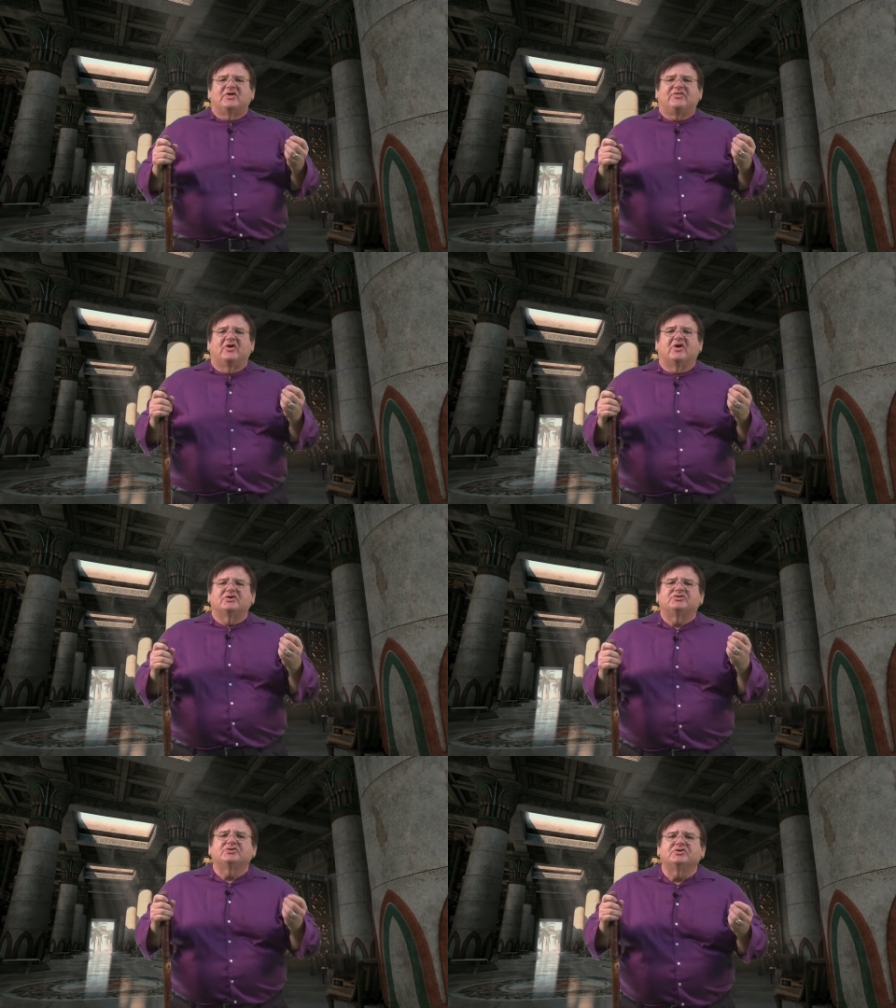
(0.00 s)
that there
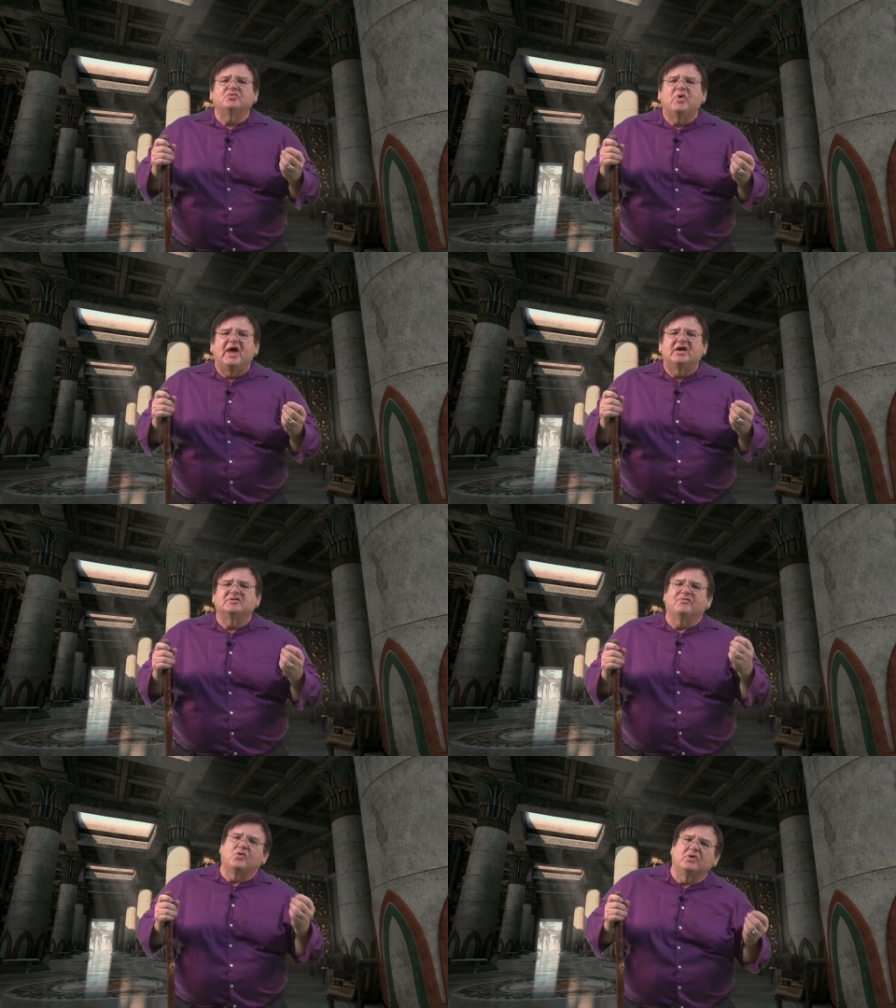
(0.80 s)
are certain
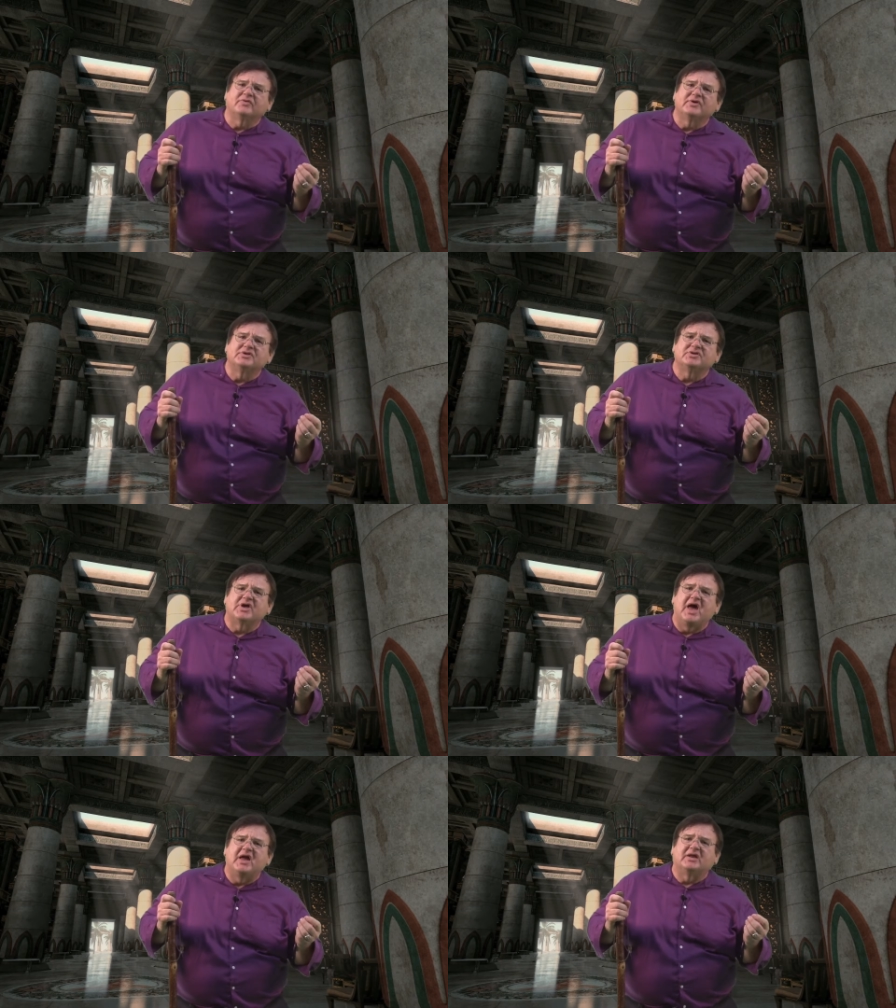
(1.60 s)
ways of ordering
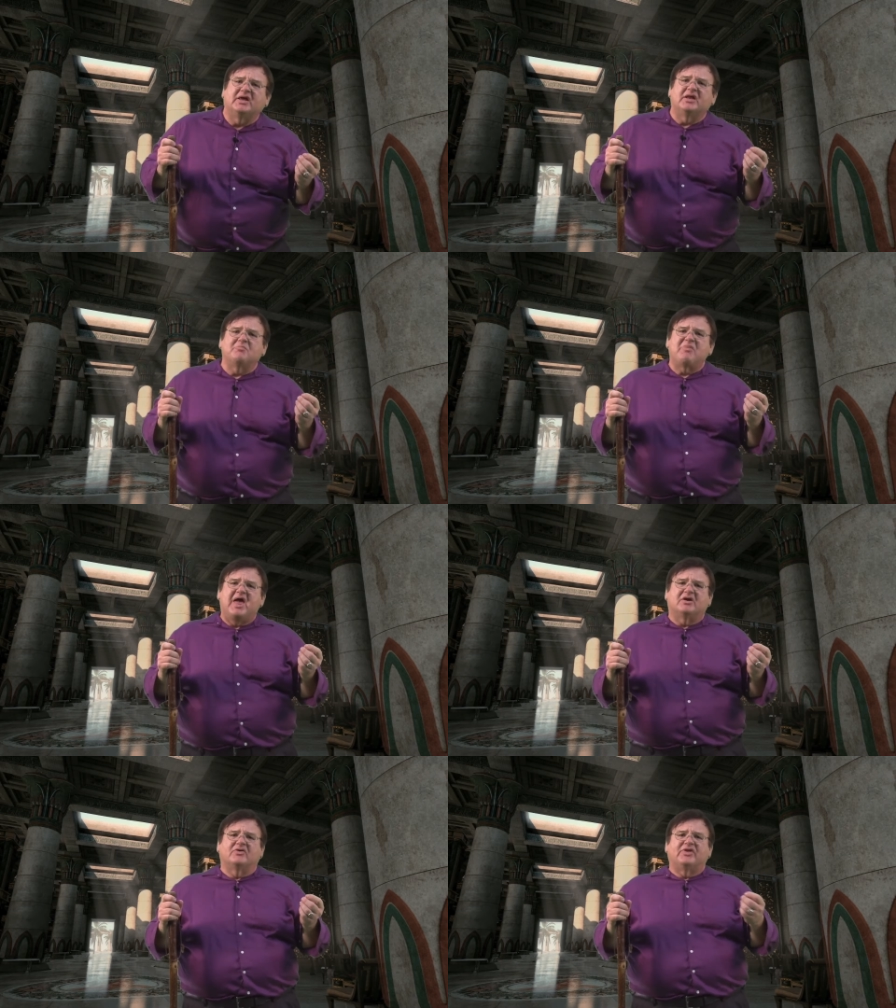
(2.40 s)
society in a manner